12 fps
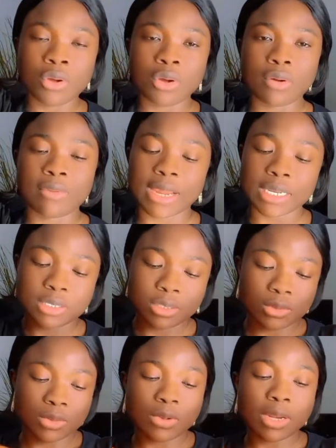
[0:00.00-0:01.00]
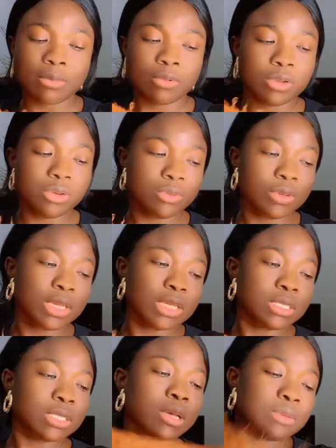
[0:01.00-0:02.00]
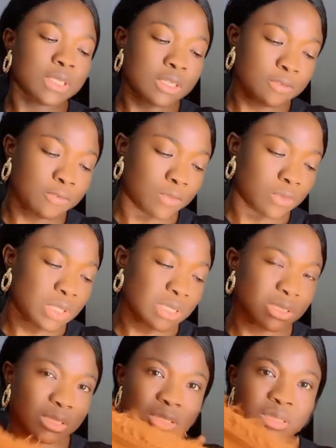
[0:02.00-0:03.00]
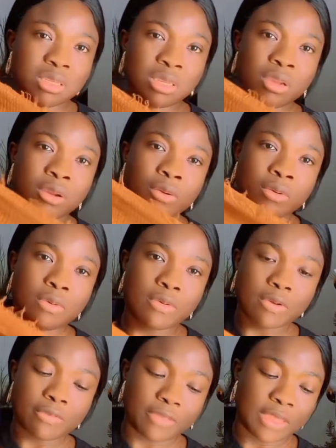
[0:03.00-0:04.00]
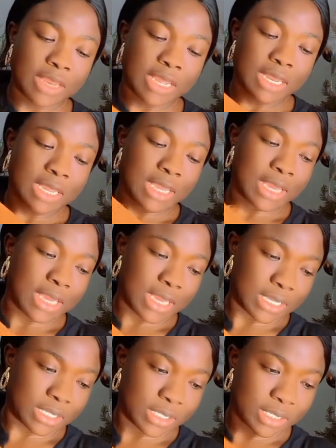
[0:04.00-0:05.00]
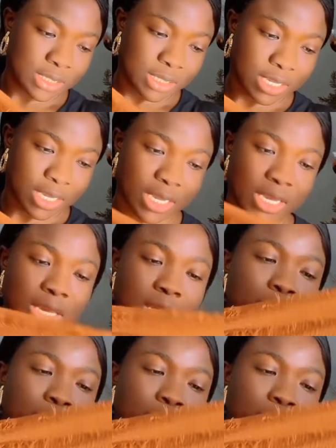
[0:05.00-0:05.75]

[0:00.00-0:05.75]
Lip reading: All right, so what I'm going to do is, I'll just fold this rough thing at the edge here.